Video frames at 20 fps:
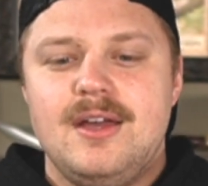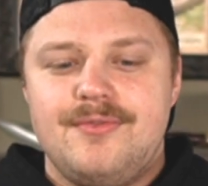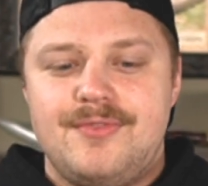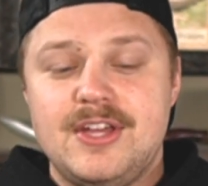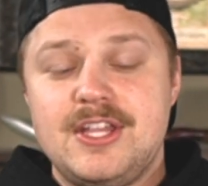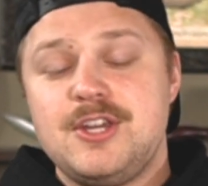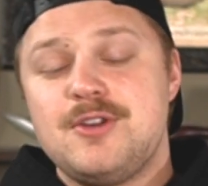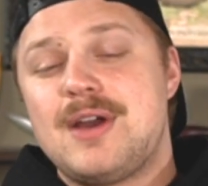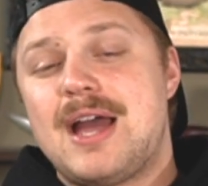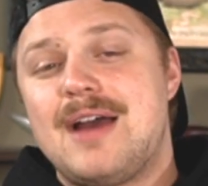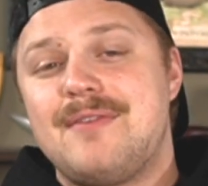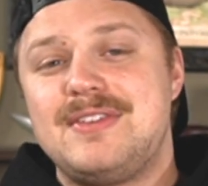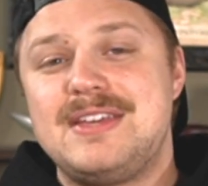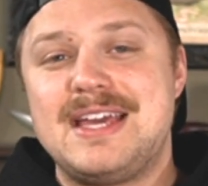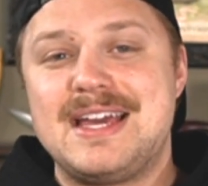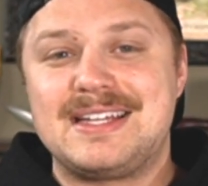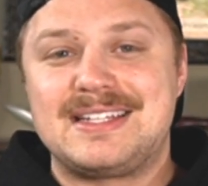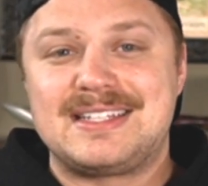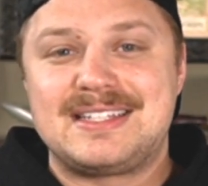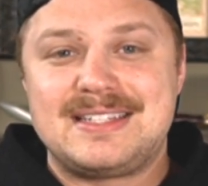Then you have
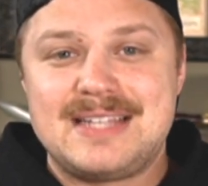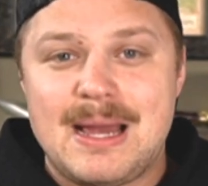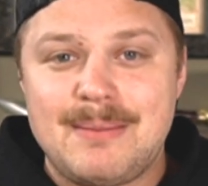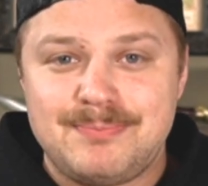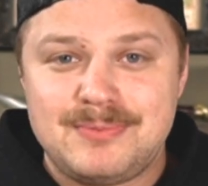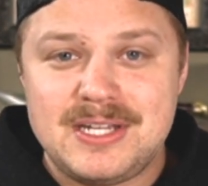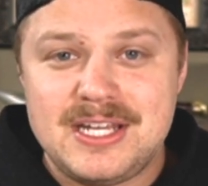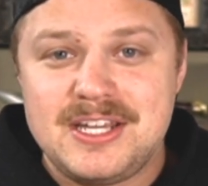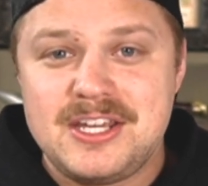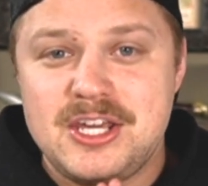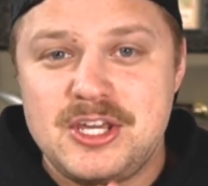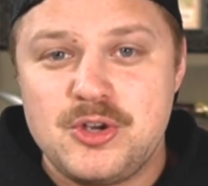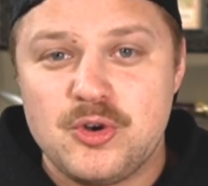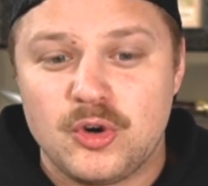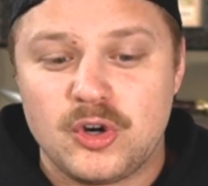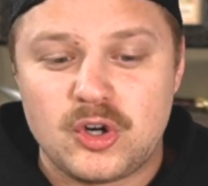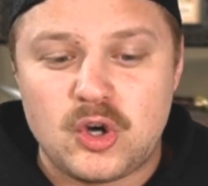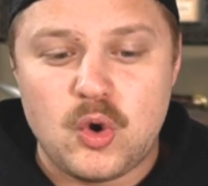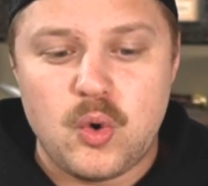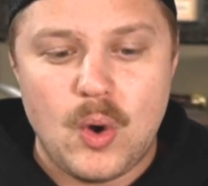the accepting
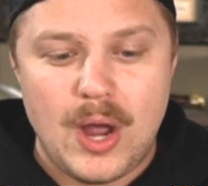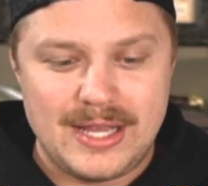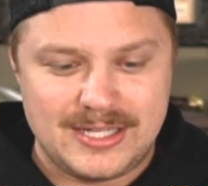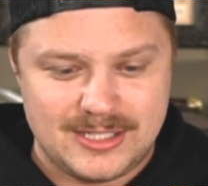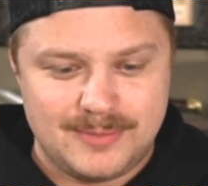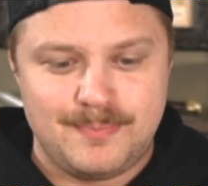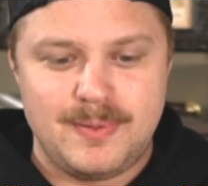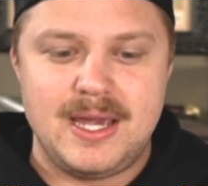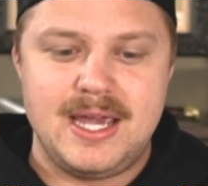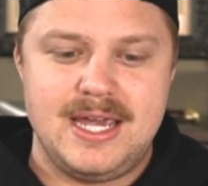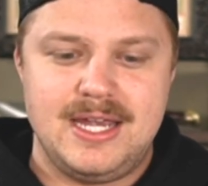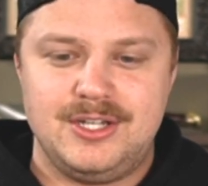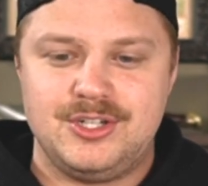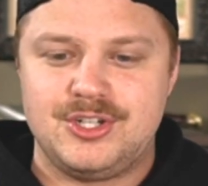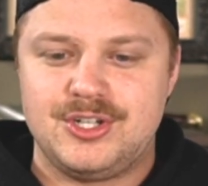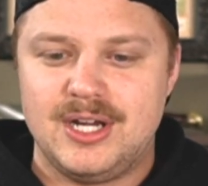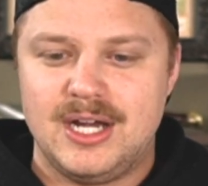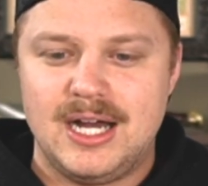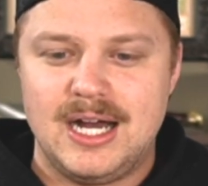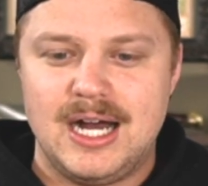your quest page.
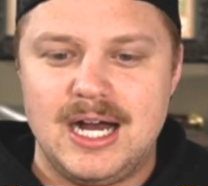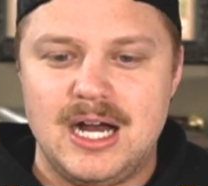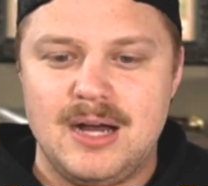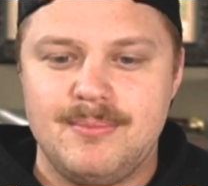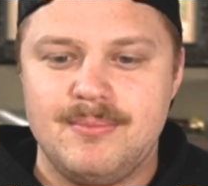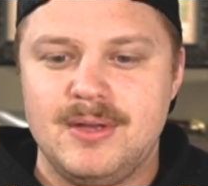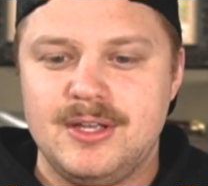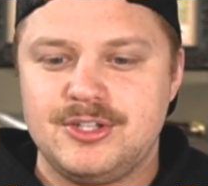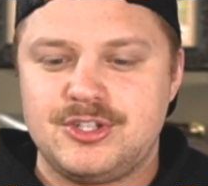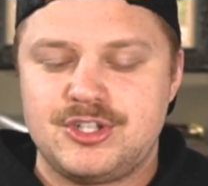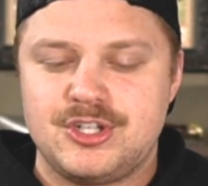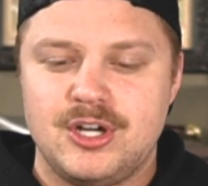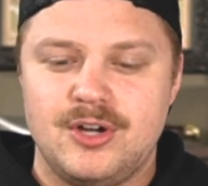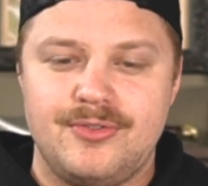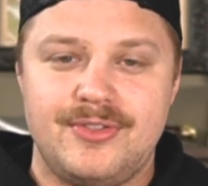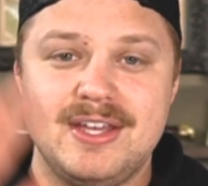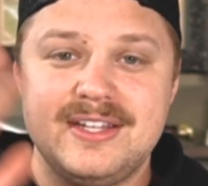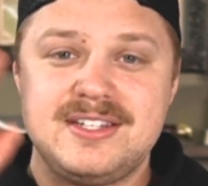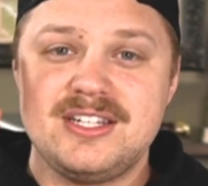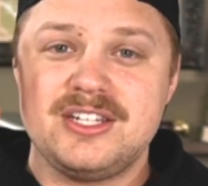So
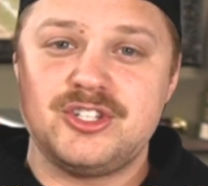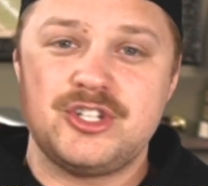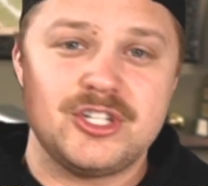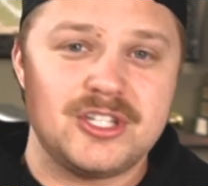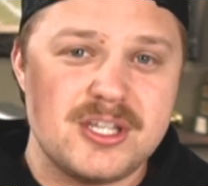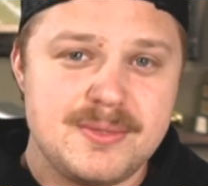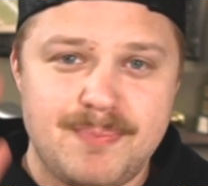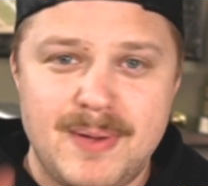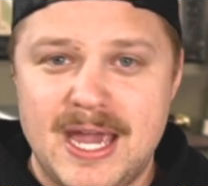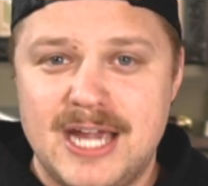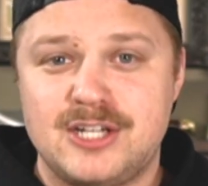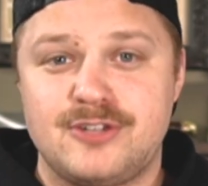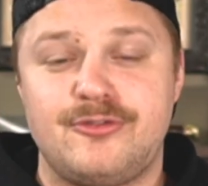this is just a page